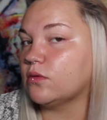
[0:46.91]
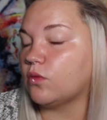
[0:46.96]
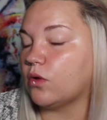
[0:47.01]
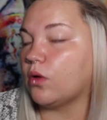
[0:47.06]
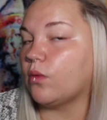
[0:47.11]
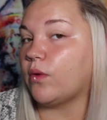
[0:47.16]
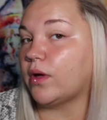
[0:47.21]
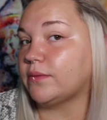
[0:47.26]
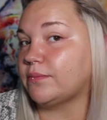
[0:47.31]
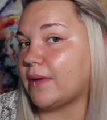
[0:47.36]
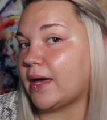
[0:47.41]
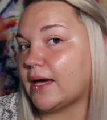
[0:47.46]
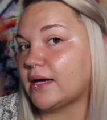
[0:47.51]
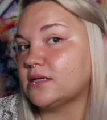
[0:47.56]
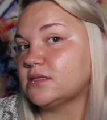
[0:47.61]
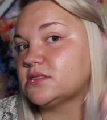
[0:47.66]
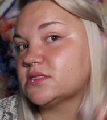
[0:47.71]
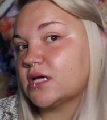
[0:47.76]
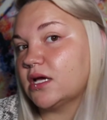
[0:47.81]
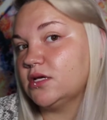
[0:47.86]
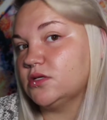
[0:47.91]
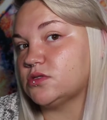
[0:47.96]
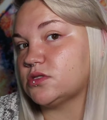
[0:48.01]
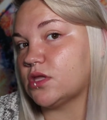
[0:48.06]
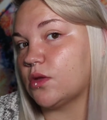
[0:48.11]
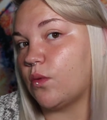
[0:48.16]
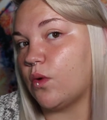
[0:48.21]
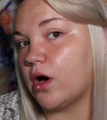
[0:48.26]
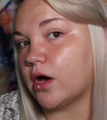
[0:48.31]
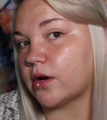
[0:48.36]
Well, one mask, I used
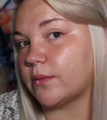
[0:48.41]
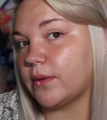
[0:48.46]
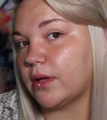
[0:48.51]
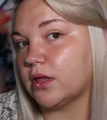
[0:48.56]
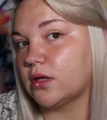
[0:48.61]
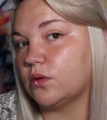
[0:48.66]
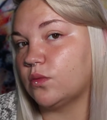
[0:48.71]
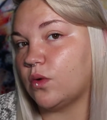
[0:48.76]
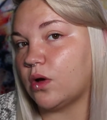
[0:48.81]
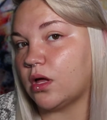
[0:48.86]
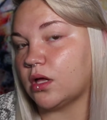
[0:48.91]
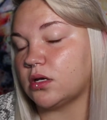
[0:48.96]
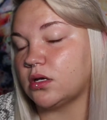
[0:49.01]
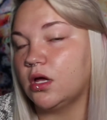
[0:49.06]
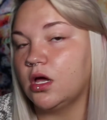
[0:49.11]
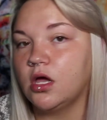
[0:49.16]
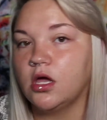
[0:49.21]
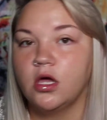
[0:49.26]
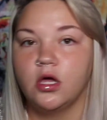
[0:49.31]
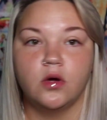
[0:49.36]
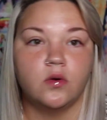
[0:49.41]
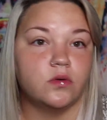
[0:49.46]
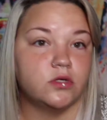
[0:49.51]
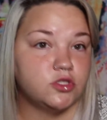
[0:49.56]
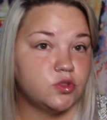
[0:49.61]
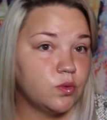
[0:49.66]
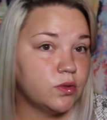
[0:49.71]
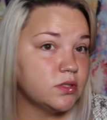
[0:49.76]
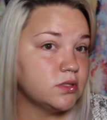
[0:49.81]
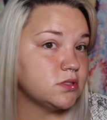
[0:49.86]
the watermelon one,
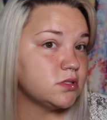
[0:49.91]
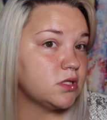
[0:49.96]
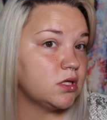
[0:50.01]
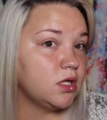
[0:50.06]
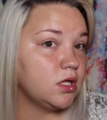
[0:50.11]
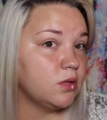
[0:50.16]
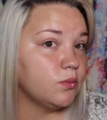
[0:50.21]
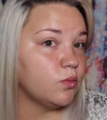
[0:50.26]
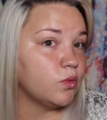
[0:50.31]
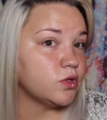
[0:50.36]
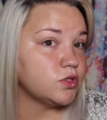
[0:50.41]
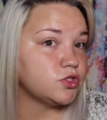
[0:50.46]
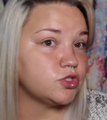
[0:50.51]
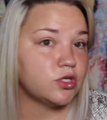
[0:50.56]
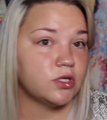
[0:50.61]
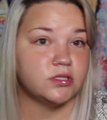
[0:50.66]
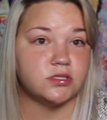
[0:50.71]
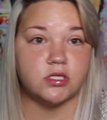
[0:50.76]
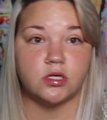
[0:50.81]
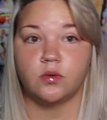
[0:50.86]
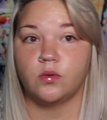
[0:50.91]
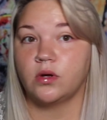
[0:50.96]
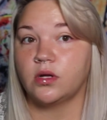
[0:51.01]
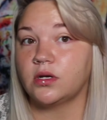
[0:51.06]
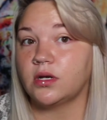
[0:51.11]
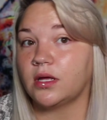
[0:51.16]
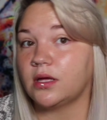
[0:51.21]
which was the moisturizing one.